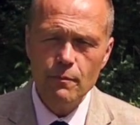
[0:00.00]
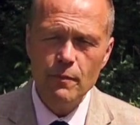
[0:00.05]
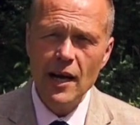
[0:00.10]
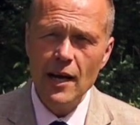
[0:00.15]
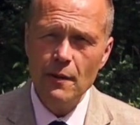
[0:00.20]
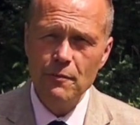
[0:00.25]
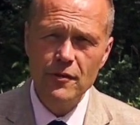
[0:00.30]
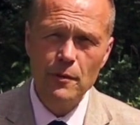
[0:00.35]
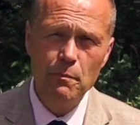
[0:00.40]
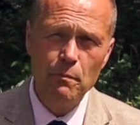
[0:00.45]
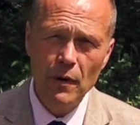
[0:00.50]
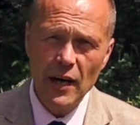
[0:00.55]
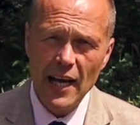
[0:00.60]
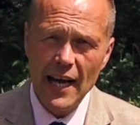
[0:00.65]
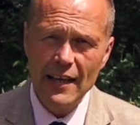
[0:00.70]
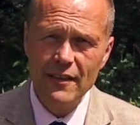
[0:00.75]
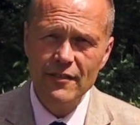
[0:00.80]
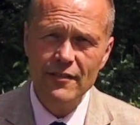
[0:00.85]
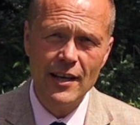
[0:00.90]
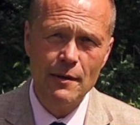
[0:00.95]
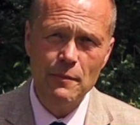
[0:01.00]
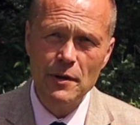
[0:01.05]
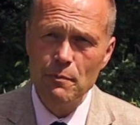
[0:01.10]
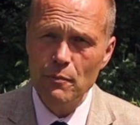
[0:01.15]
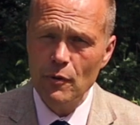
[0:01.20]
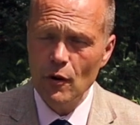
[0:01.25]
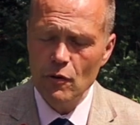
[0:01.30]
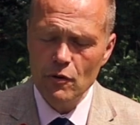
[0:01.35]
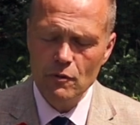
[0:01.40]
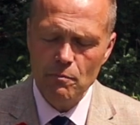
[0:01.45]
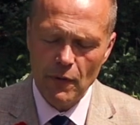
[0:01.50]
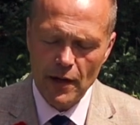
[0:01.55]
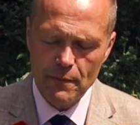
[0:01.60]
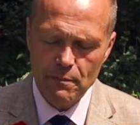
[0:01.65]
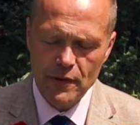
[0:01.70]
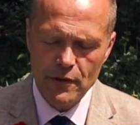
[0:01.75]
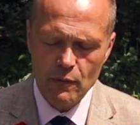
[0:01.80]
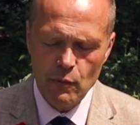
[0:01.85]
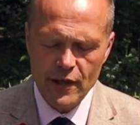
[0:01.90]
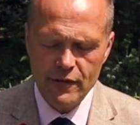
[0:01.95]
perhaps a black semi-brogue
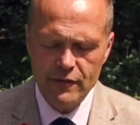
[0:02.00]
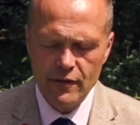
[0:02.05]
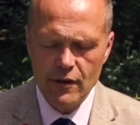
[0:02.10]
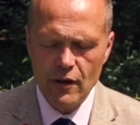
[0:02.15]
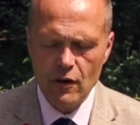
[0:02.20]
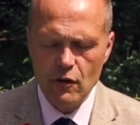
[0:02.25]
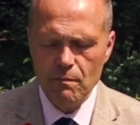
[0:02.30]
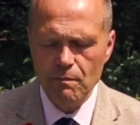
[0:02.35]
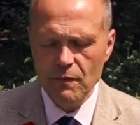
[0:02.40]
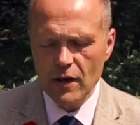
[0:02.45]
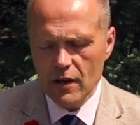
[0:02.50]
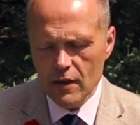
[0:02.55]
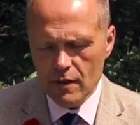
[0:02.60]
might be the way to go.